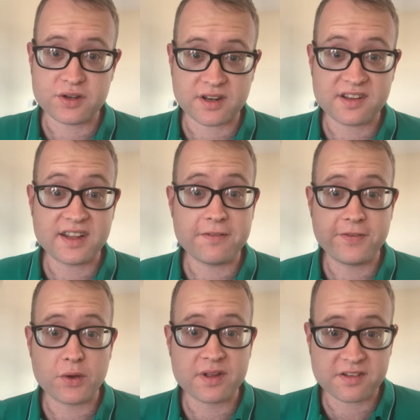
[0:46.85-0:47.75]
You can see
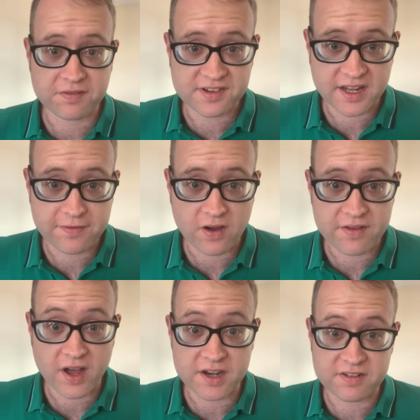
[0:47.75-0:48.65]
viewers of
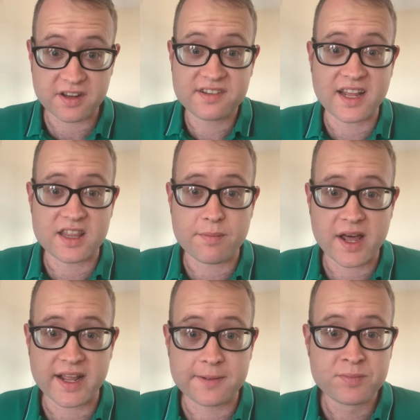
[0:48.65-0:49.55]
C500 have sent the
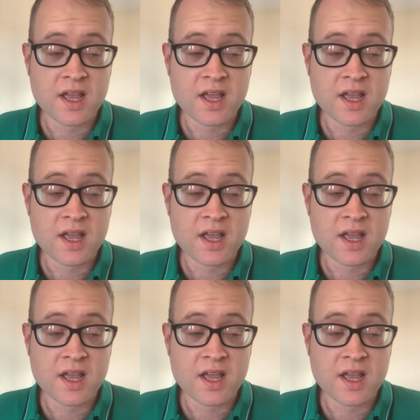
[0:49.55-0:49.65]
money.